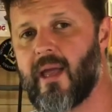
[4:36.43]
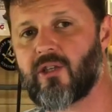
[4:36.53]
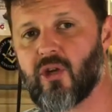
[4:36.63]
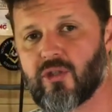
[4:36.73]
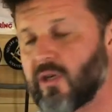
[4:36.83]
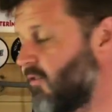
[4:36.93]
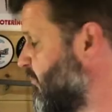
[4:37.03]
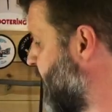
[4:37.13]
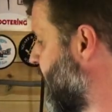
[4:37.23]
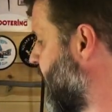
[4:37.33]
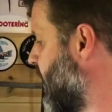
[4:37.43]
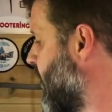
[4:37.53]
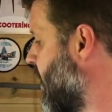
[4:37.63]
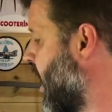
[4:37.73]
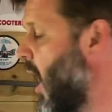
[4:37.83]
sort of, maybe
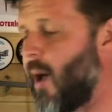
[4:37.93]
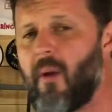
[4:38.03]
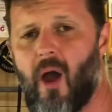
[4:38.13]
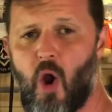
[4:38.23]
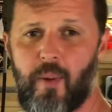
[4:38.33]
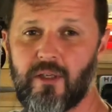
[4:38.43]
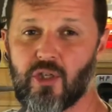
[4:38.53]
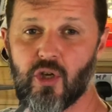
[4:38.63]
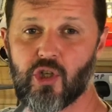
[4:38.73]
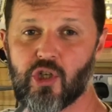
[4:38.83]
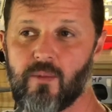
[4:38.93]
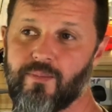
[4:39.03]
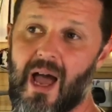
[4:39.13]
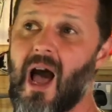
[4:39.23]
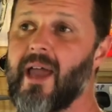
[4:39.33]
hoping to touch
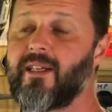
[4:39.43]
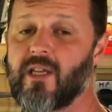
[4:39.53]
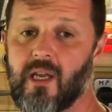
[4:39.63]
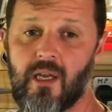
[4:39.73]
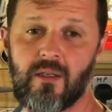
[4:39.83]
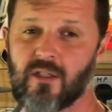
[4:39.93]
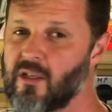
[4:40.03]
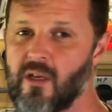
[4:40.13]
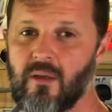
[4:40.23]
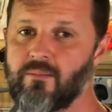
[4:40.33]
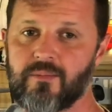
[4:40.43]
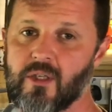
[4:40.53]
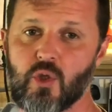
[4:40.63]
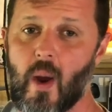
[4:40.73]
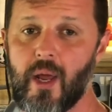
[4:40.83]
the high teens,
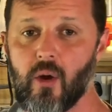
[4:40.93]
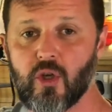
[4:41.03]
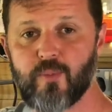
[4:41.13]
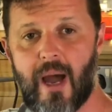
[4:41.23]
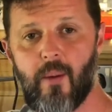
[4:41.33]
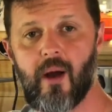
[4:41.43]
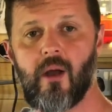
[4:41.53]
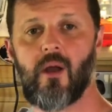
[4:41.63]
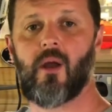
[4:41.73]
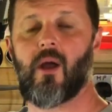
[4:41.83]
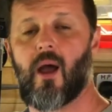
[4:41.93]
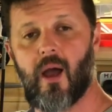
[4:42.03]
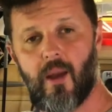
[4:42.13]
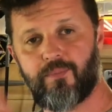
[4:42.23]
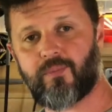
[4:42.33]
20 horsepower
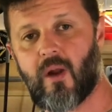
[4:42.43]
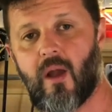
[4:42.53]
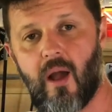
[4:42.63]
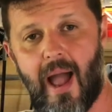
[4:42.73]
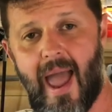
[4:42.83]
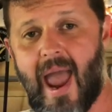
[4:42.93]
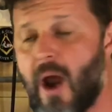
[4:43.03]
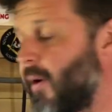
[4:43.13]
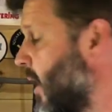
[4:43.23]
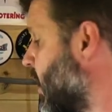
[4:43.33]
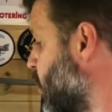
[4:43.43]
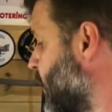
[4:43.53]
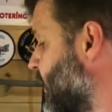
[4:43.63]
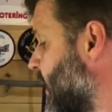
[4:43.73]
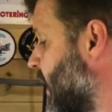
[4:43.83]
area
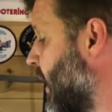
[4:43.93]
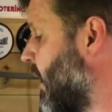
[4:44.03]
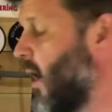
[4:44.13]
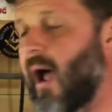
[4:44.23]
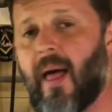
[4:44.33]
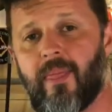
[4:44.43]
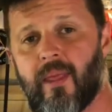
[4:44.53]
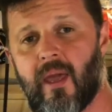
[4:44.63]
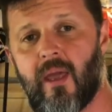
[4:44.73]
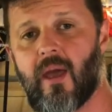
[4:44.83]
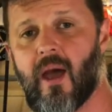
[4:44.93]
with the kit and the